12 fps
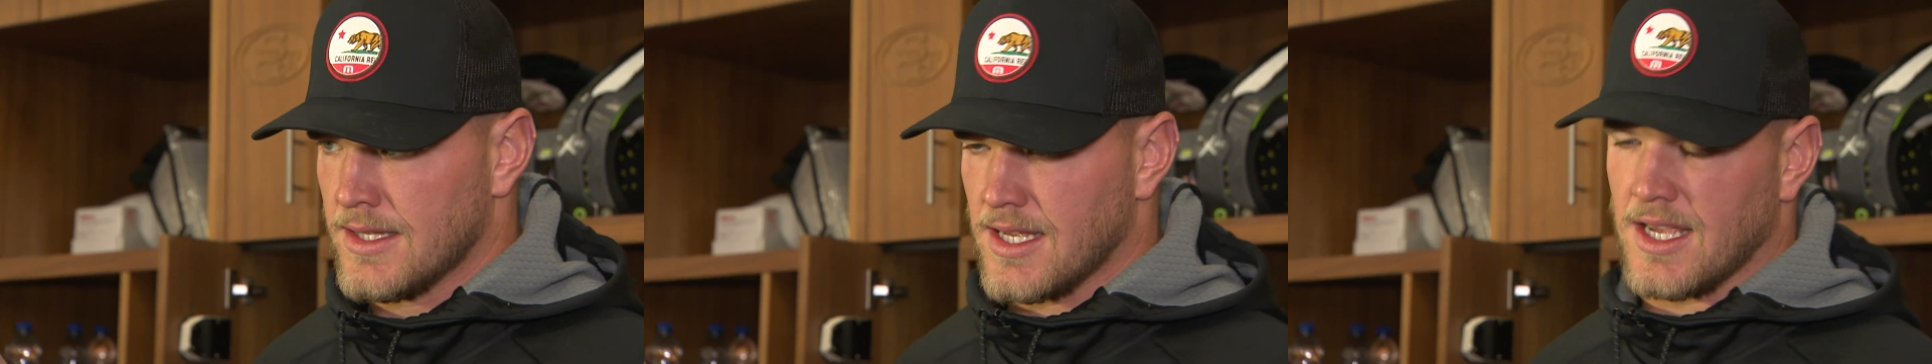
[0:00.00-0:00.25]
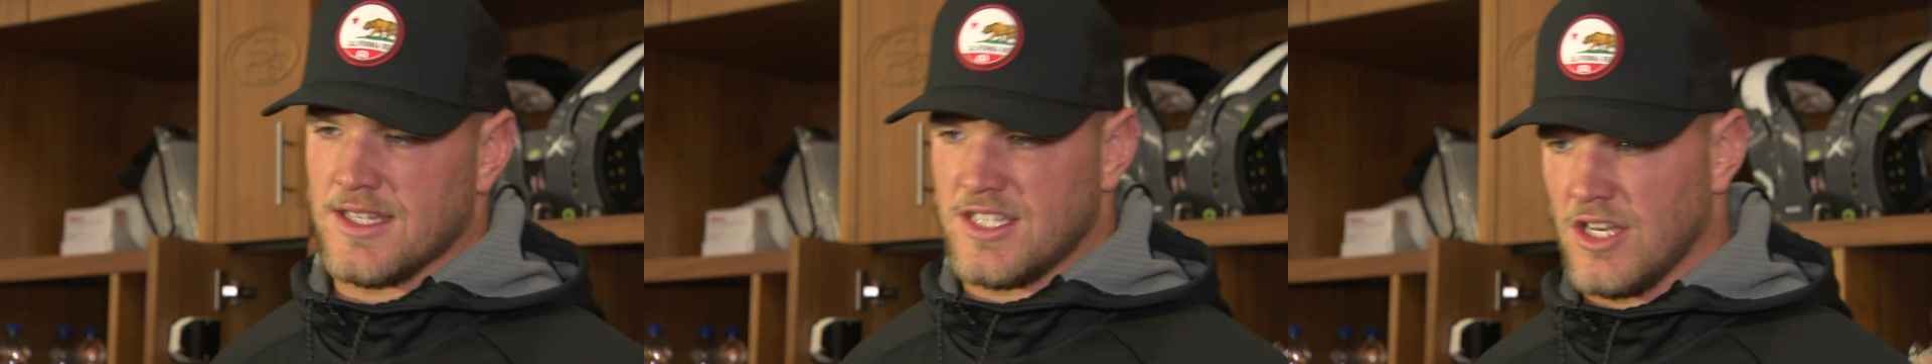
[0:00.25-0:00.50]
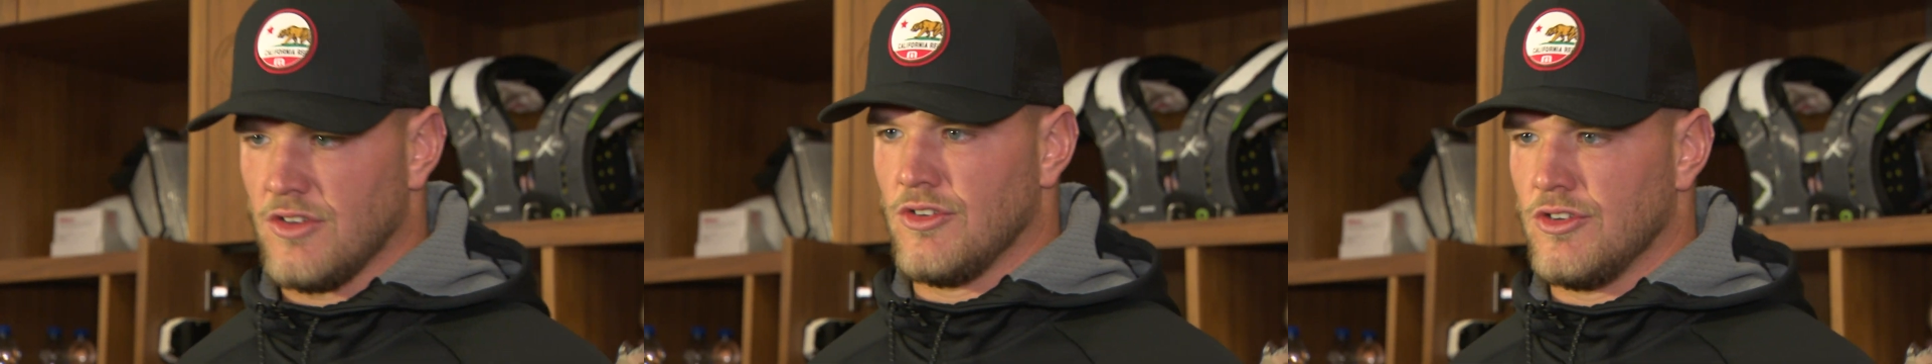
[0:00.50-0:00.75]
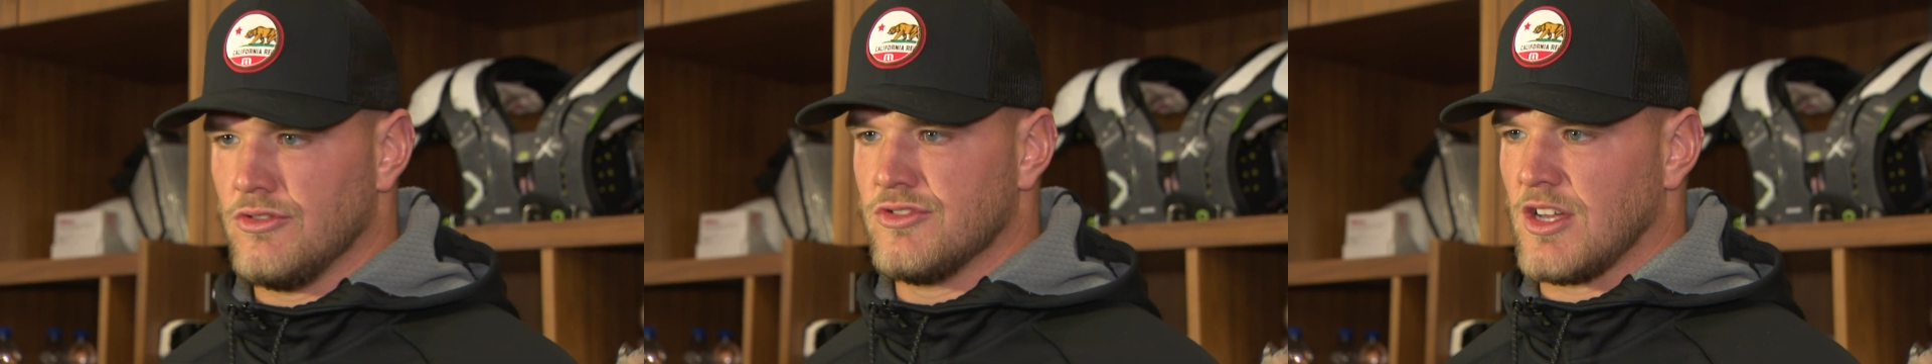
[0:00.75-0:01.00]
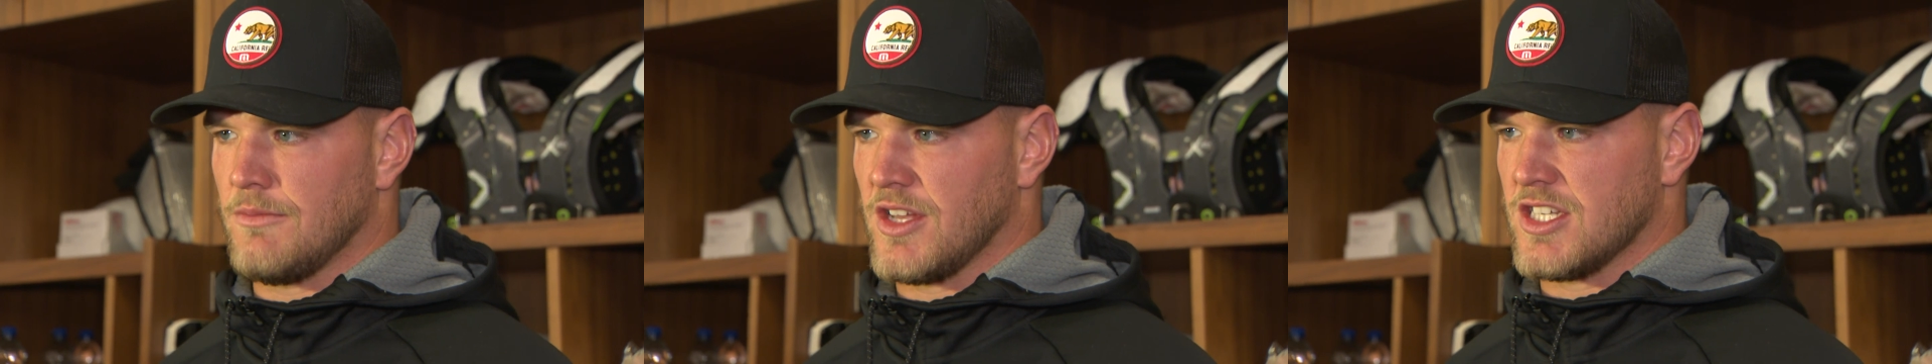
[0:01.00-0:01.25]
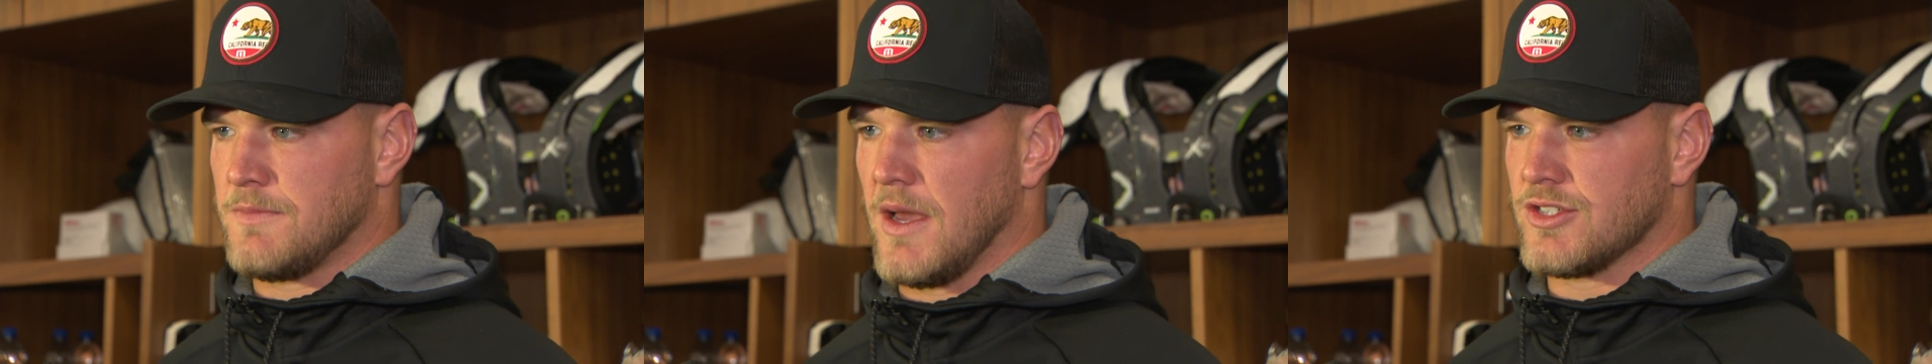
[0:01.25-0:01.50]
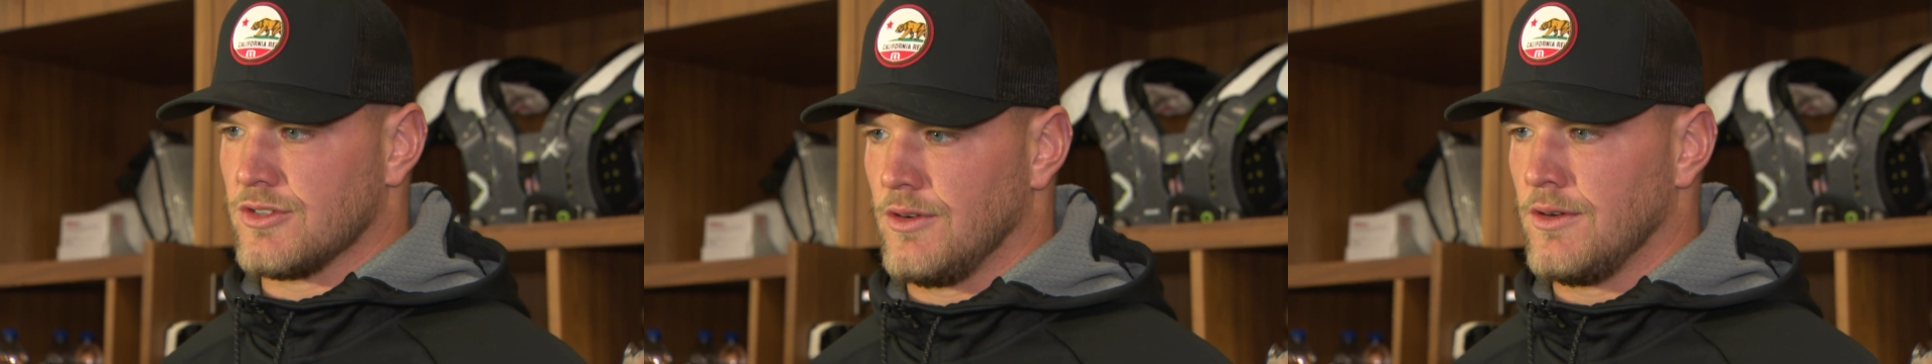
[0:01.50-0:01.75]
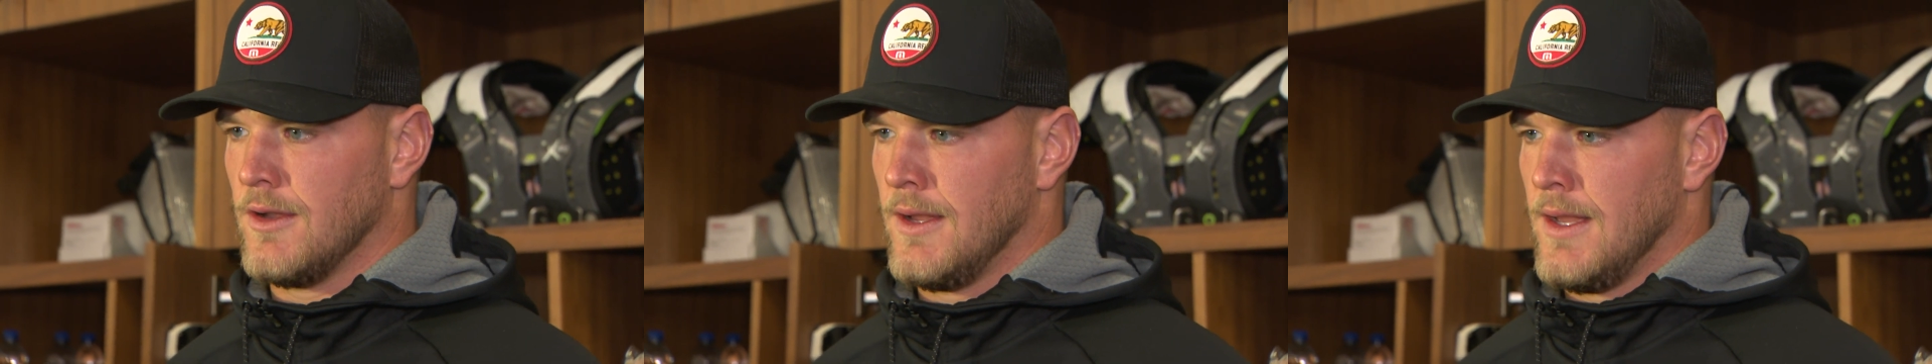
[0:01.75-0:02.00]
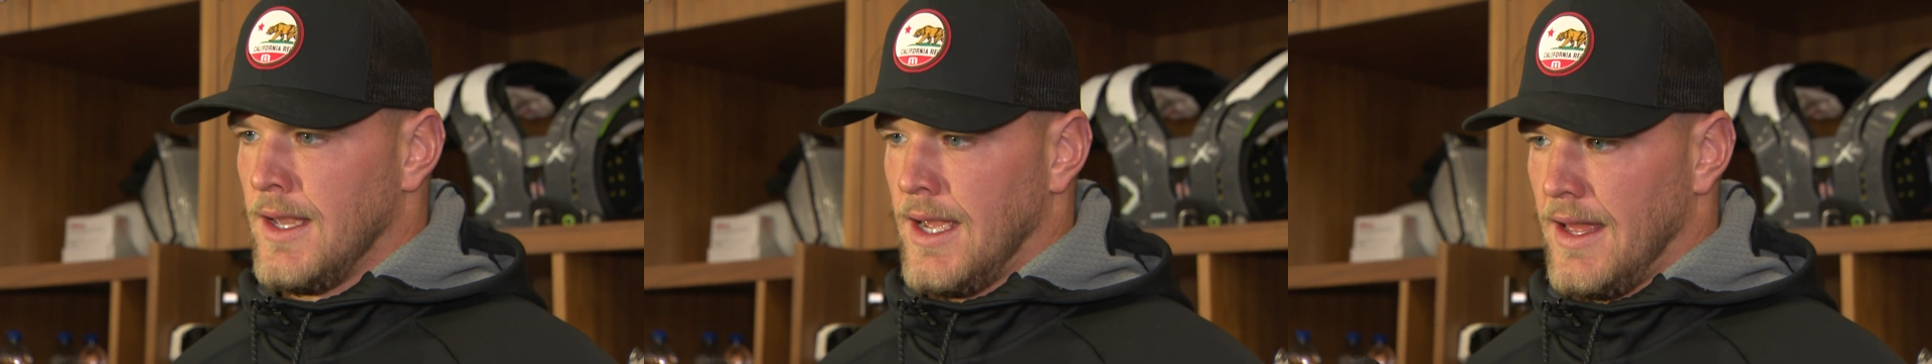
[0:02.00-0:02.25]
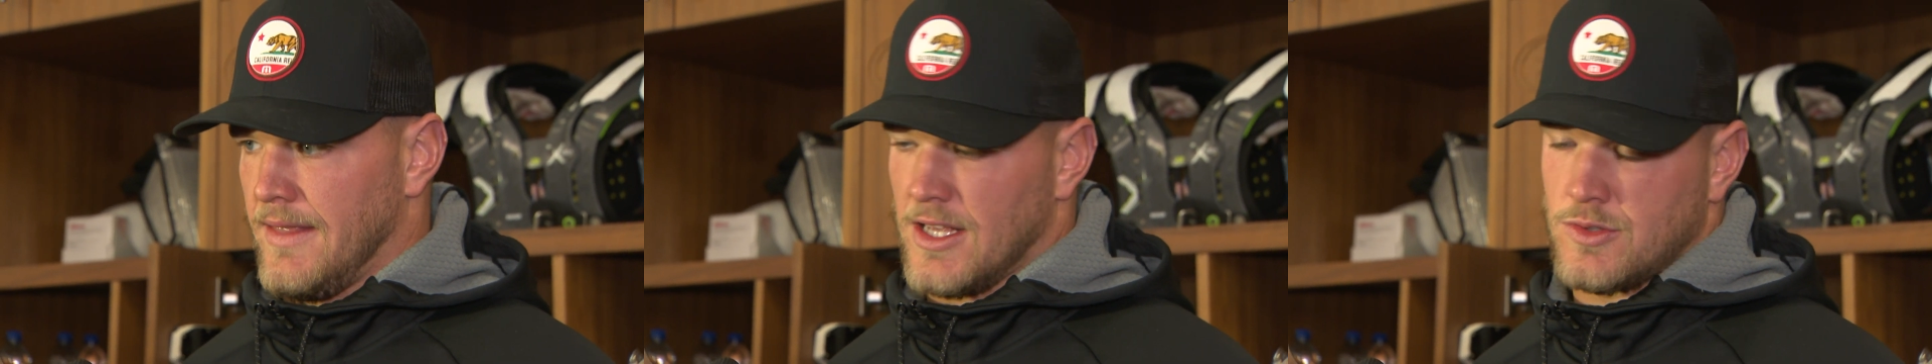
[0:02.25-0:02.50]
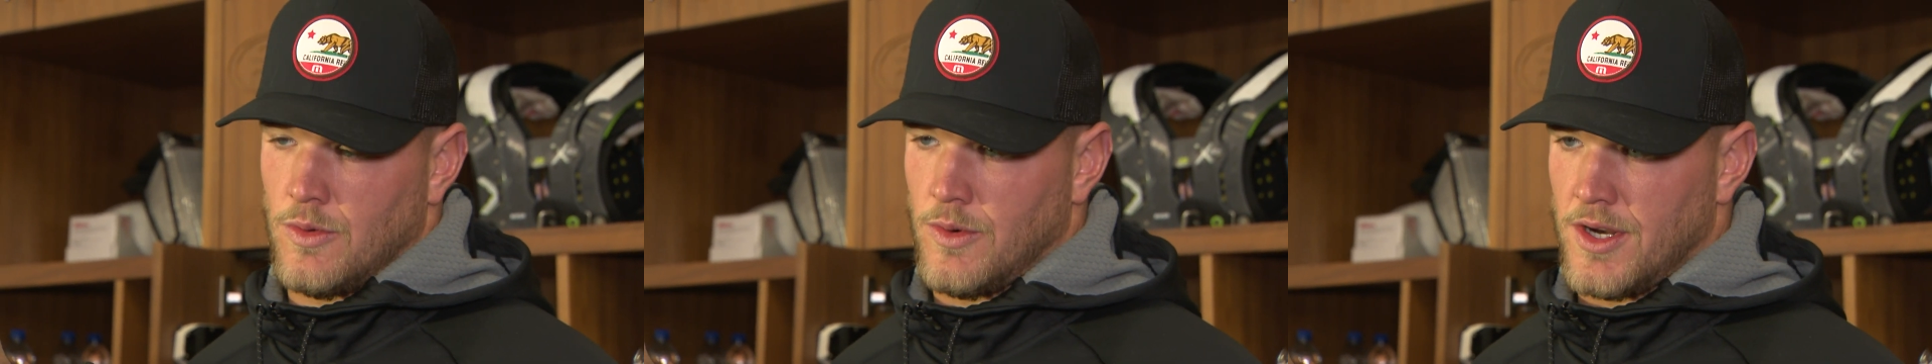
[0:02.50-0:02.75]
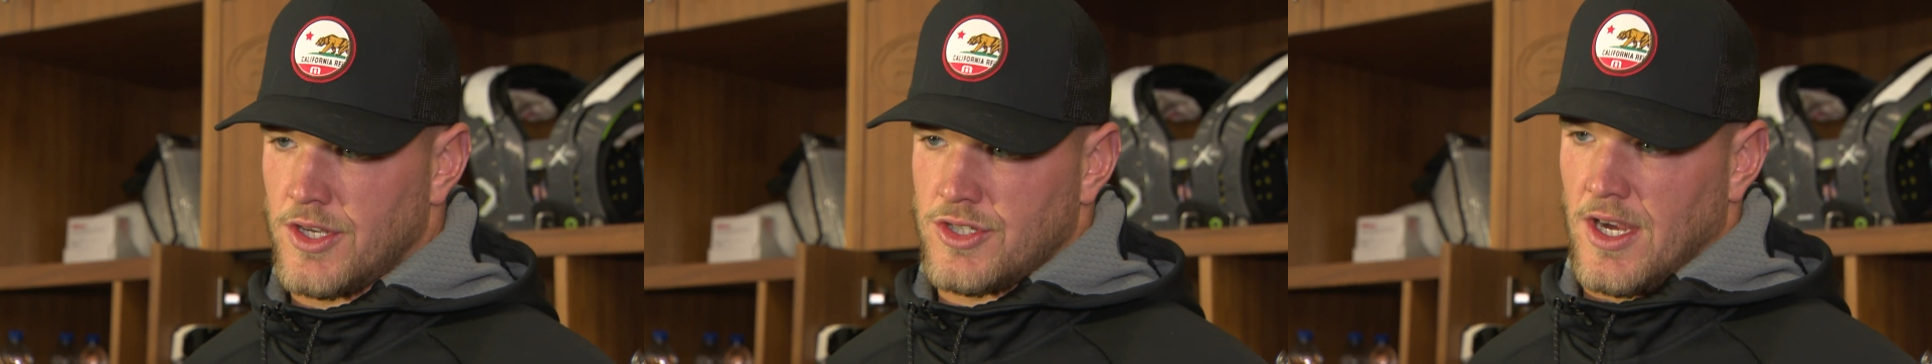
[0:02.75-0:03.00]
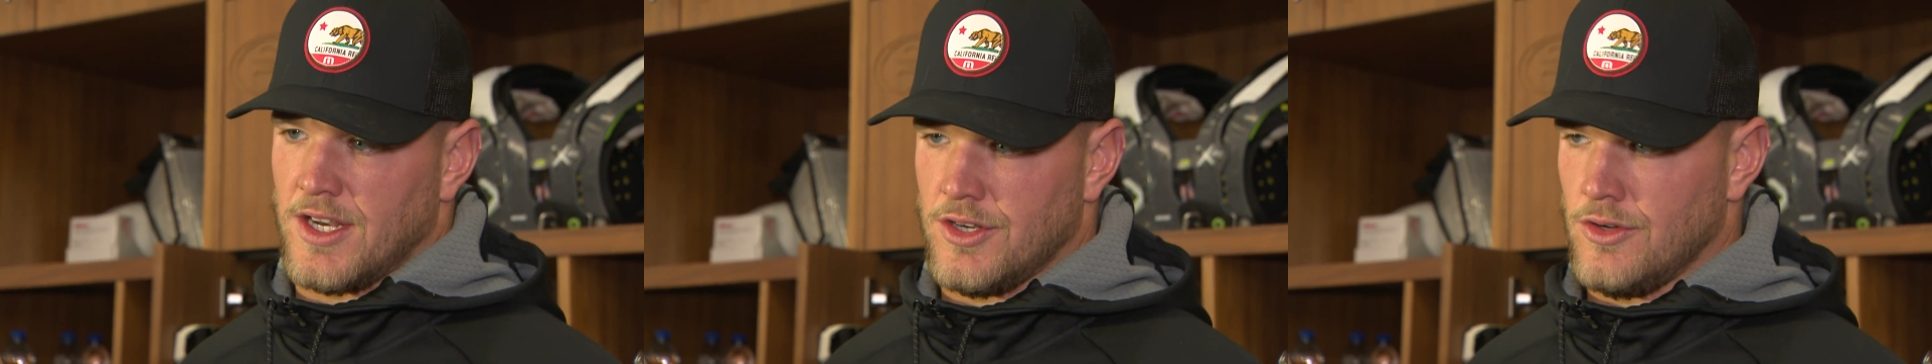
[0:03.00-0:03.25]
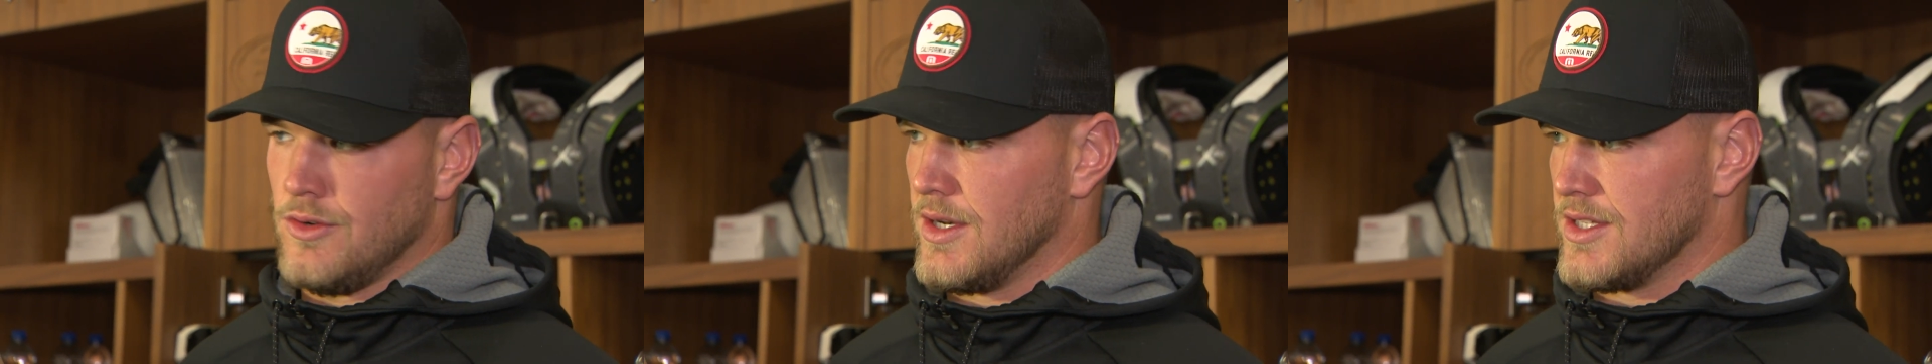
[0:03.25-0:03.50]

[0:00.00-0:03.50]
to continue to do something special, and that's what we're going to try and do.